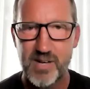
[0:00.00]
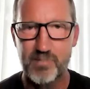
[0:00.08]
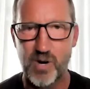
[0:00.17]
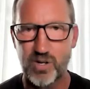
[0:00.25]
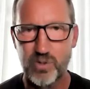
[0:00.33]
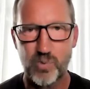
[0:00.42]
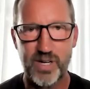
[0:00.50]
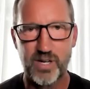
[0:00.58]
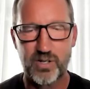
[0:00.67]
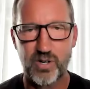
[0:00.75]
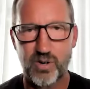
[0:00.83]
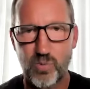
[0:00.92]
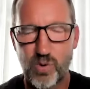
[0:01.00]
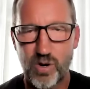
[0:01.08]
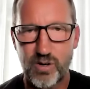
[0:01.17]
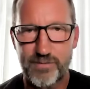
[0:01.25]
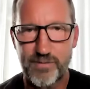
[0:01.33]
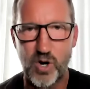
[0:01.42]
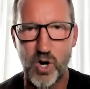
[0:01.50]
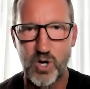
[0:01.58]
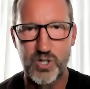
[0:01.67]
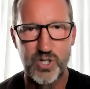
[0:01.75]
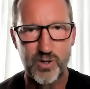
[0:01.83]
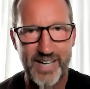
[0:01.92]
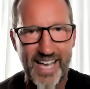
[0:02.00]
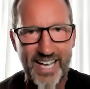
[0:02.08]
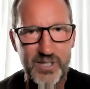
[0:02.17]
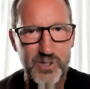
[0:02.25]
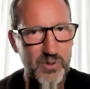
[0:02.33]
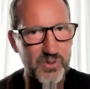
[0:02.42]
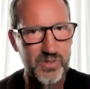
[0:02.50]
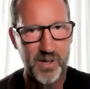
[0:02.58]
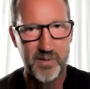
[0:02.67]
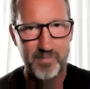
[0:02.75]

Mark Whitacre worked for Archer Daniels